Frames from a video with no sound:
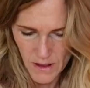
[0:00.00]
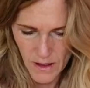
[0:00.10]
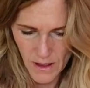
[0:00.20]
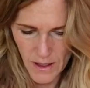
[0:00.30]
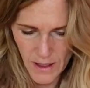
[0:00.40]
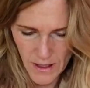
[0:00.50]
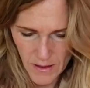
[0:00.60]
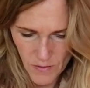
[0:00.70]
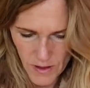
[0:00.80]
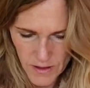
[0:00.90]

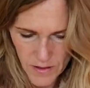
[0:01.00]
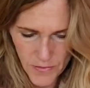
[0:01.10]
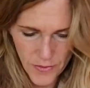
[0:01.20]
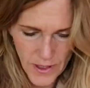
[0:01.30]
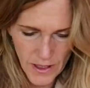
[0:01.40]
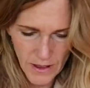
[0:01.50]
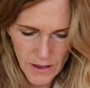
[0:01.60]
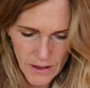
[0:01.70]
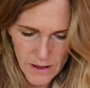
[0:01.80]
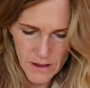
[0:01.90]
I want to
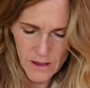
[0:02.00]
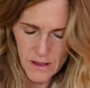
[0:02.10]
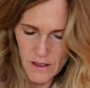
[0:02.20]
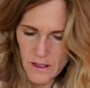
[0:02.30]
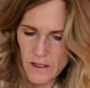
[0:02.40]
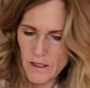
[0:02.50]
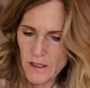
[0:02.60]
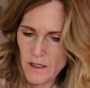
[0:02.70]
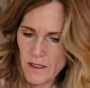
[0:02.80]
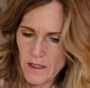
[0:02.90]
bring
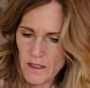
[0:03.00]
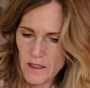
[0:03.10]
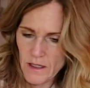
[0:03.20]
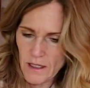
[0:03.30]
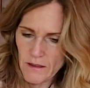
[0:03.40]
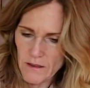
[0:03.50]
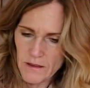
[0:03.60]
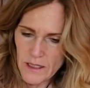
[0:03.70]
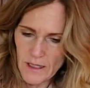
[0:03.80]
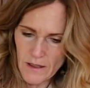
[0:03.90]
that little
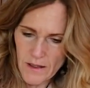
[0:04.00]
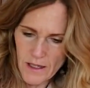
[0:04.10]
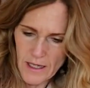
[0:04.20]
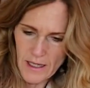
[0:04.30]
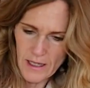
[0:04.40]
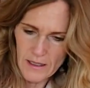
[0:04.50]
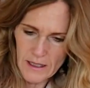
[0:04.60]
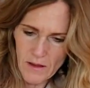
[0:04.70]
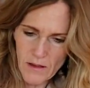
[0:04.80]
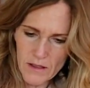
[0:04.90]
tail that I had,
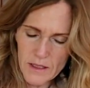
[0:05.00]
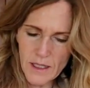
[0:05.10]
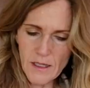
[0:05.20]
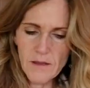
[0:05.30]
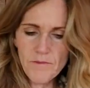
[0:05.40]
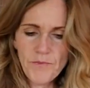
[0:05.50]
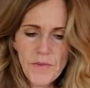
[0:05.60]
that long tail,